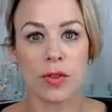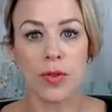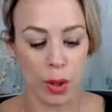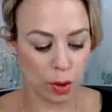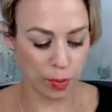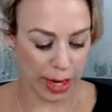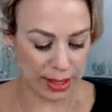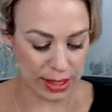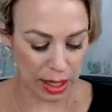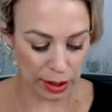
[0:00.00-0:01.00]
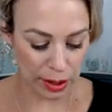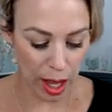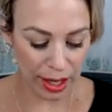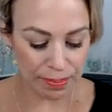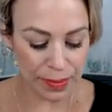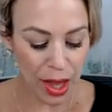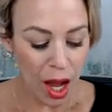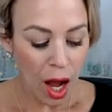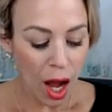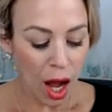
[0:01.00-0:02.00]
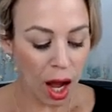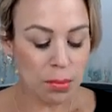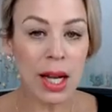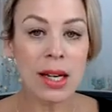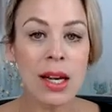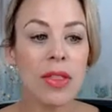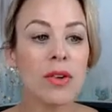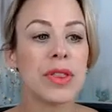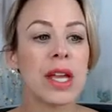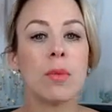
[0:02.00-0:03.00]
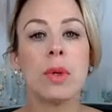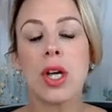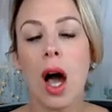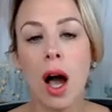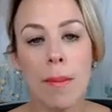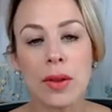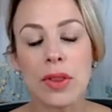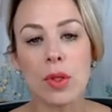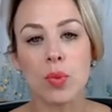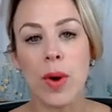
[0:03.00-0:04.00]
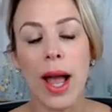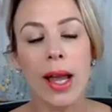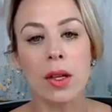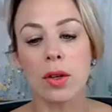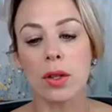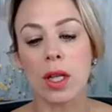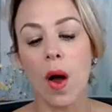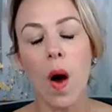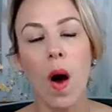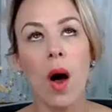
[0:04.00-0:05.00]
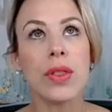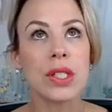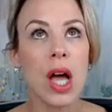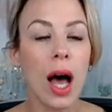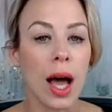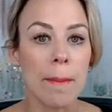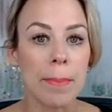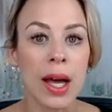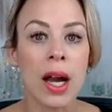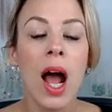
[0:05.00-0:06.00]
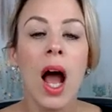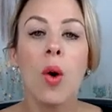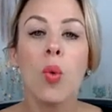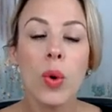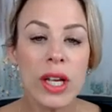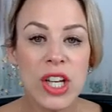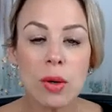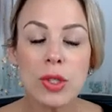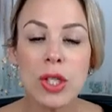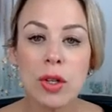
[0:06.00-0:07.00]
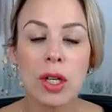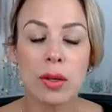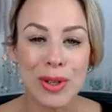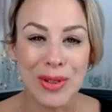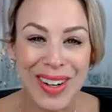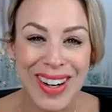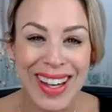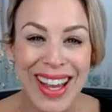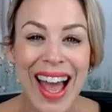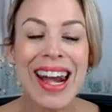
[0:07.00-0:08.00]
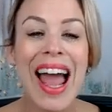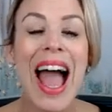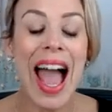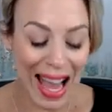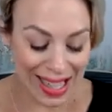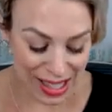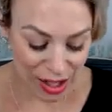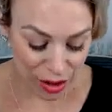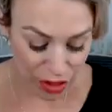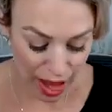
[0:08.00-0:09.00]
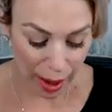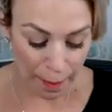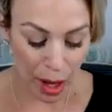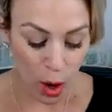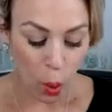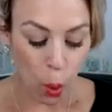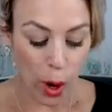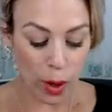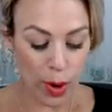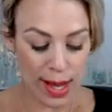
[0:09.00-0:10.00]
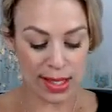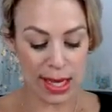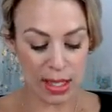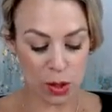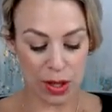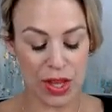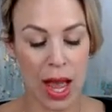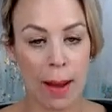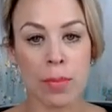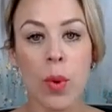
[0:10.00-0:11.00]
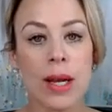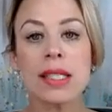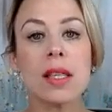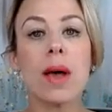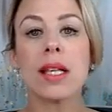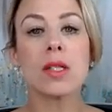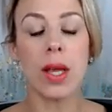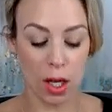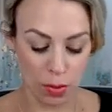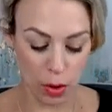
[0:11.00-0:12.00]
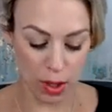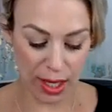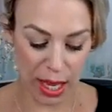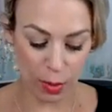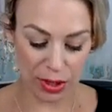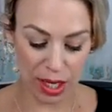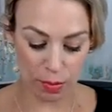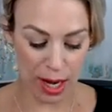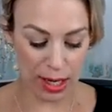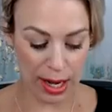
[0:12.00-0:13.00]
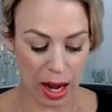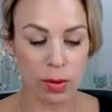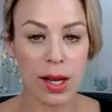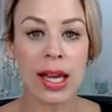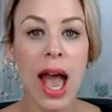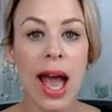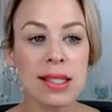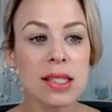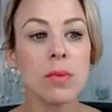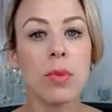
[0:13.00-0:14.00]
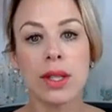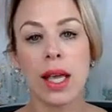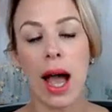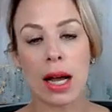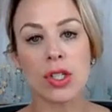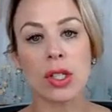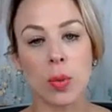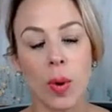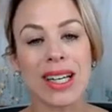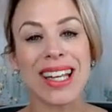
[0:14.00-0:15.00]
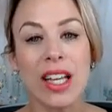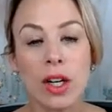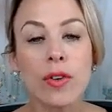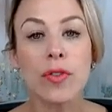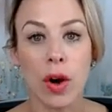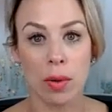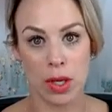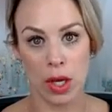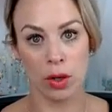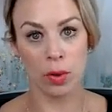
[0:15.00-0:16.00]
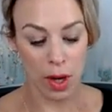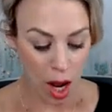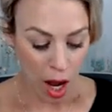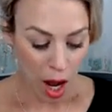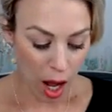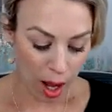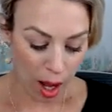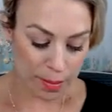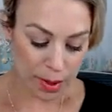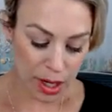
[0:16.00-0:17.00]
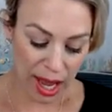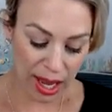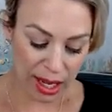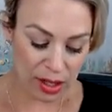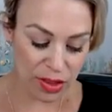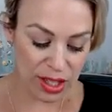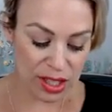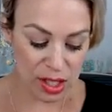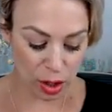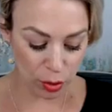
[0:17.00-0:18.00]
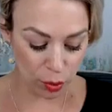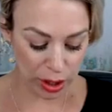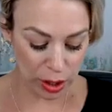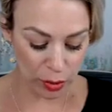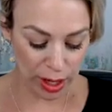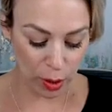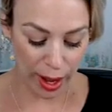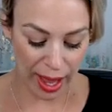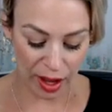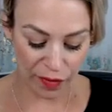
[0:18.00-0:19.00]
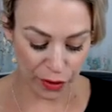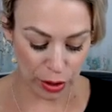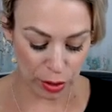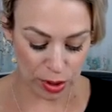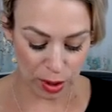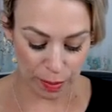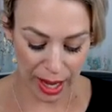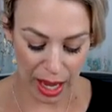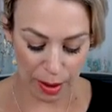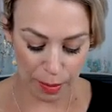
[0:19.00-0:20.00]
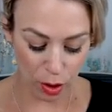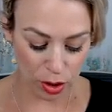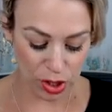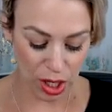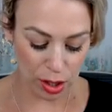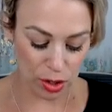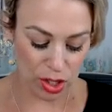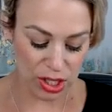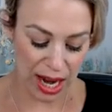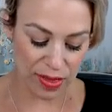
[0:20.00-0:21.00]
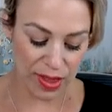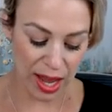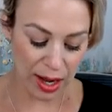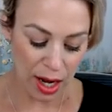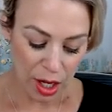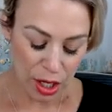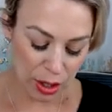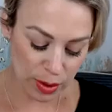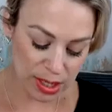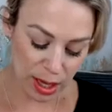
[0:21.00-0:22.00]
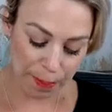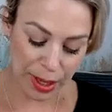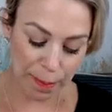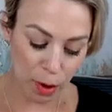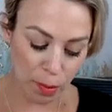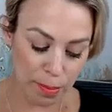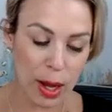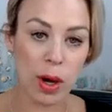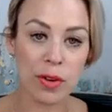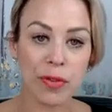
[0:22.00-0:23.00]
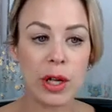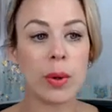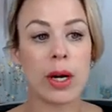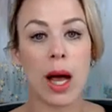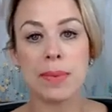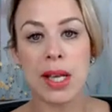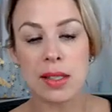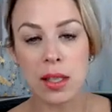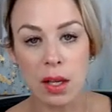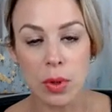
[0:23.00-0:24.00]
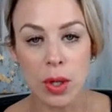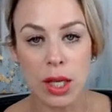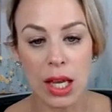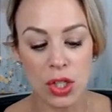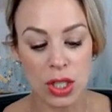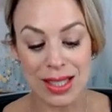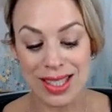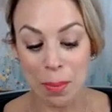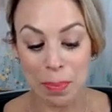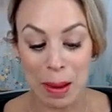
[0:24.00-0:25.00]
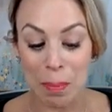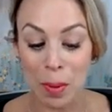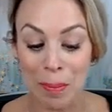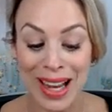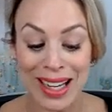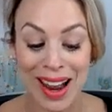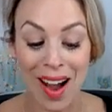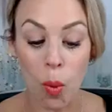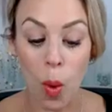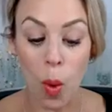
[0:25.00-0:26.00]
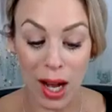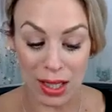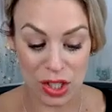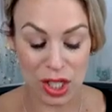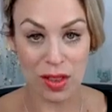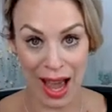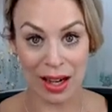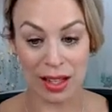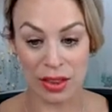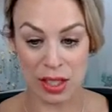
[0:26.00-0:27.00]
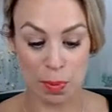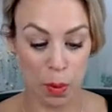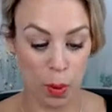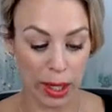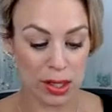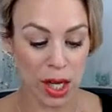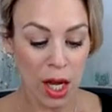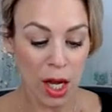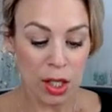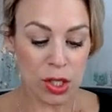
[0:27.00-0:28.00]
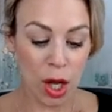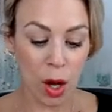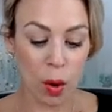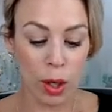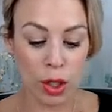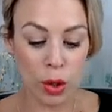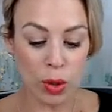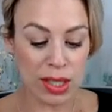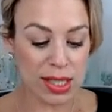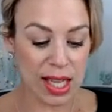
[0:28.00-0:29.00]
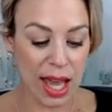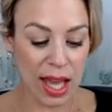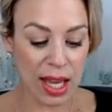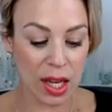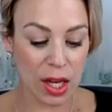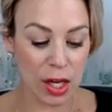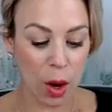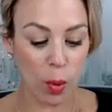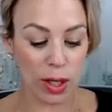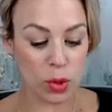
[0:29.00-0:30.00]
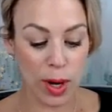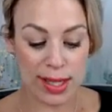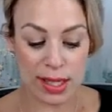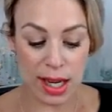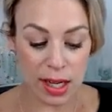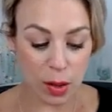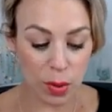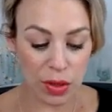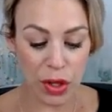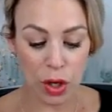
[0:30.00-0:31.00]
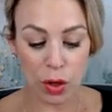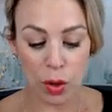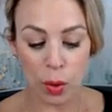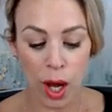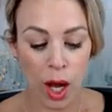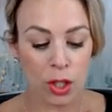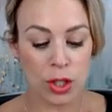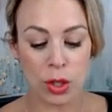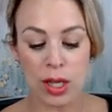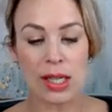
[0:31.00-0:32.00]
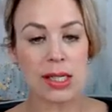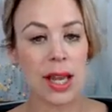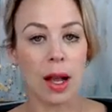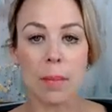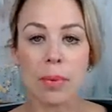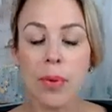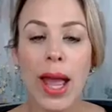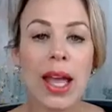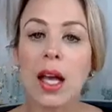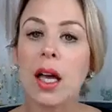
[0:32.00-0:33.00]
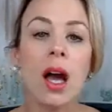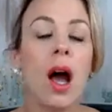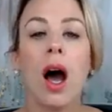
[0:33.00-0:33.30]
for your brand down the line. Another thing, and we talk about this regularly all the time, but reach out to your community and ask them what resonates with them. What is the best way to communicate with them right now? And ask them what they actually want to hear from you. And this is a really great way for you to be able to understand that, some people might want frequent updates and communication and some people might not want that at this point. So you could say, what's resonating with you? Do you need to take a break?